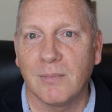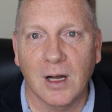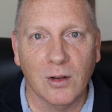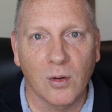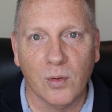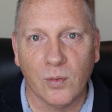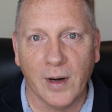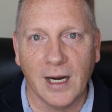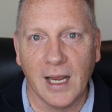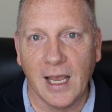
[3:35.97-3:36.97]
a lower
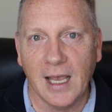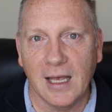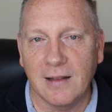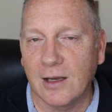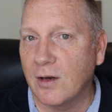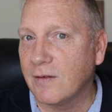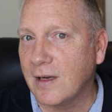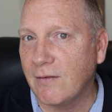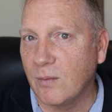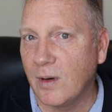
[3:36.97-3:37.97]
rate, and they could have
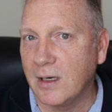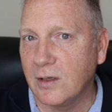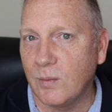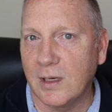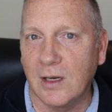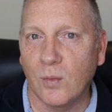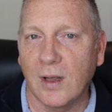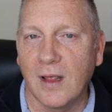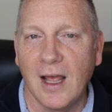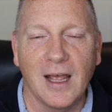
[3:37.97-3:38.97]
saved the money to begin with.